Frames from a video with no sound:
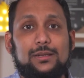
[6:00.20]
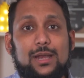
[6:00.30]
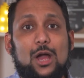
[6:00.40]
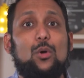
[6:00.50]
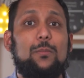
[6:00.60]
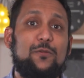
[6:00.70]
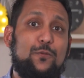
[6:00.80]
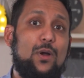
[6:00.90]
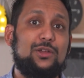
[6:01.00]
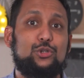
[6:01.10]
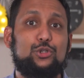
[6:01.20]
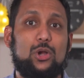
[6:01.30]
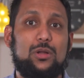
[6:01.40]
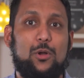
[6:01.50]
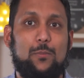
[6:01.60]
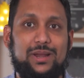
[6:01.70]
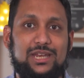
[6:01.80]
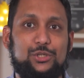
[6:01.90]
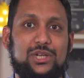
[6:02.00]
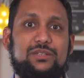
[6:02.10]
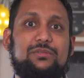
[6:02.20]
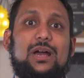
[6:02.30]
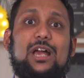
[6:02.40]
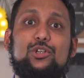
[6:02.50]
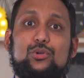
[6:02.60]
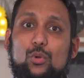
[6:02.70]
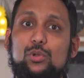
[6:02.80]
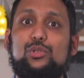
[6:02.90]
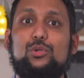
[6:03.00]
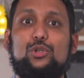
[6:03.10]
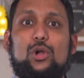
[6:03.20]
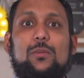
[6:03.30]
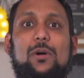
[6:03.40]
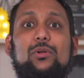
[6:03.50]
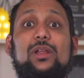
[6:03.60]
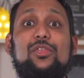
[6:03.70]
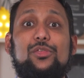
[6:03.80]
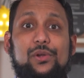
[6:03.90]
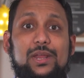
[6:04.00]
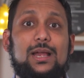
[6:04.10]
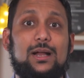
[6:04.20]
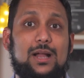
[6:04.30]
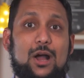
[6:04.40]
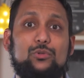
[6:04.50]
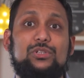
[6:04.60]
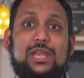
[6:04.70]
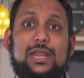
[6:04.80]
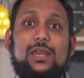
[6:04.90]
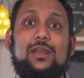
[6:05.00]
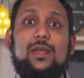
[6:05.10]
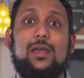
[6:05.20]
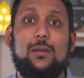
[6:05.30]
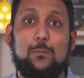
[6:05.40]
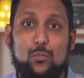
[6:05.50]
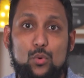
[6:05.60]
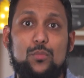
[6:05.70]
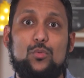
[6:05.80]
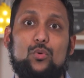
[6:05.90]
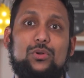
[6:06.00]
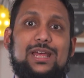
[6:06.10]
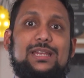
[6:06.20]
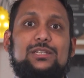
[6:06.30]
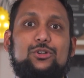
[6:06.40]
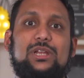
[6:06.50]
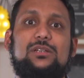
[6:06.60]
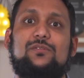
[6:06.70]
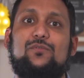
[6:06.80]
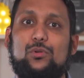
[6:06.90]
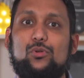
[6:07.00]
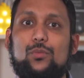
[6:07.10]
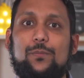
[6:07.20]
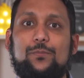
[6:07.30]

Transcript: Now, before I should talk about money transfer, I should also talk about the 3 accounts in Moomoo that is created for you.